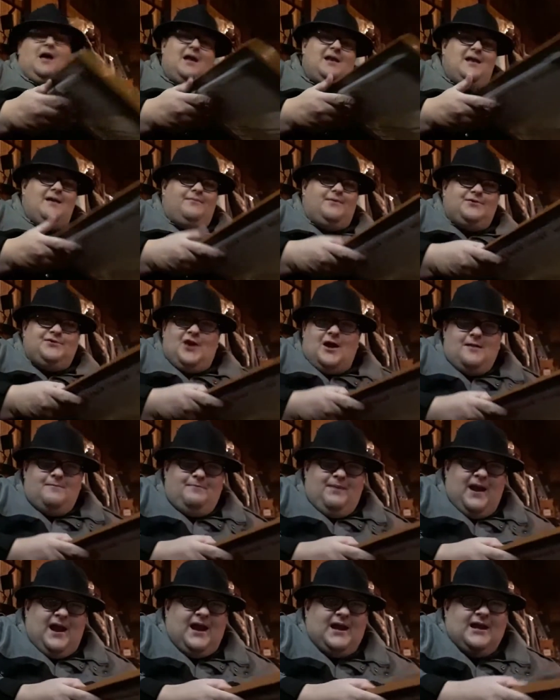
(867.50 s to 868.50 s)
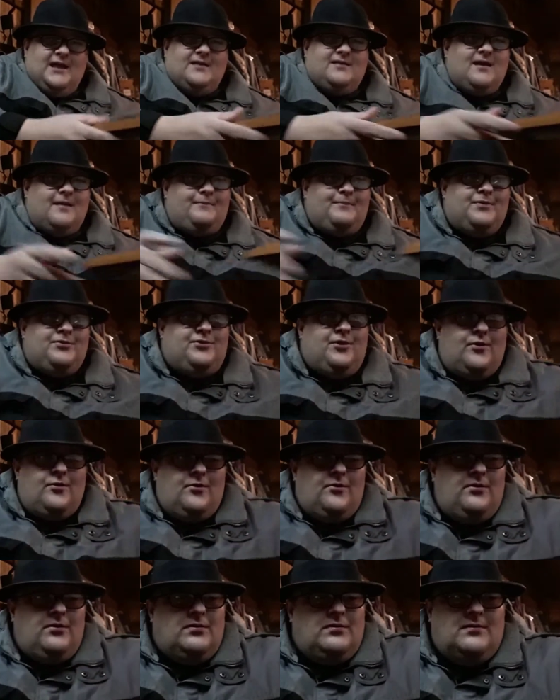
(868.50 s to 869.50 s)
I've never done paintings up
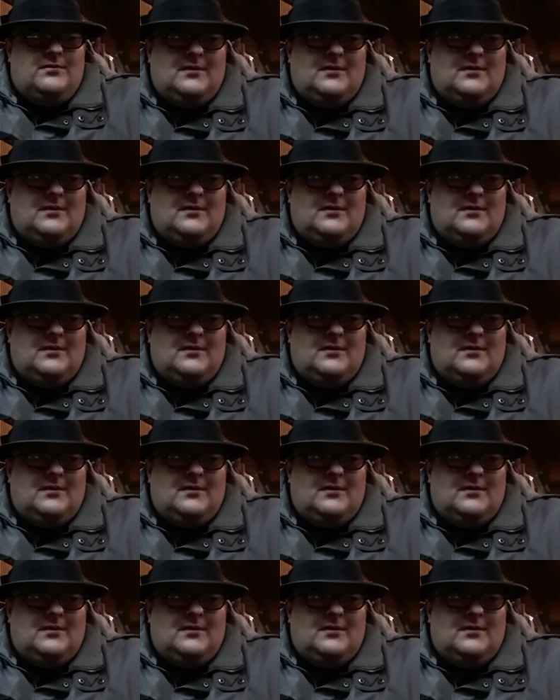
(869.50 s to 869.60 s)
until